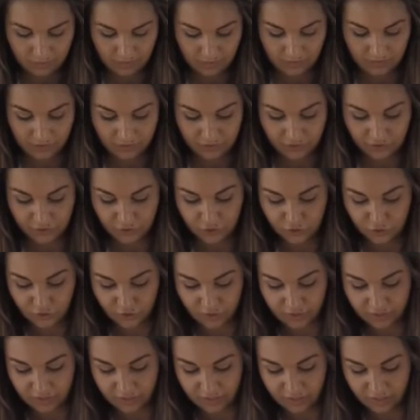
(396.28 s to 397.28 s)
And then just
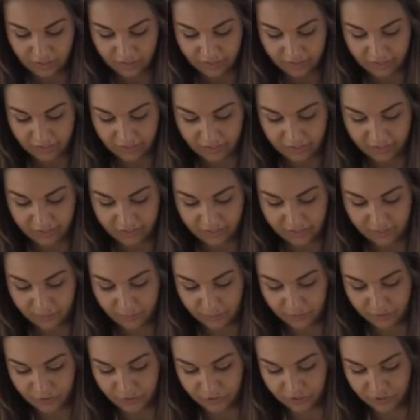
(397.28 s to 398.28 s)
try and align it as
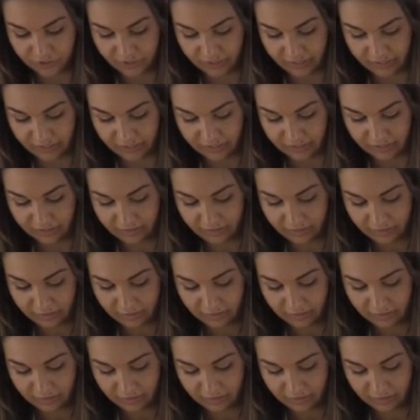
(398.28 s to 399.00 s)
much as you can.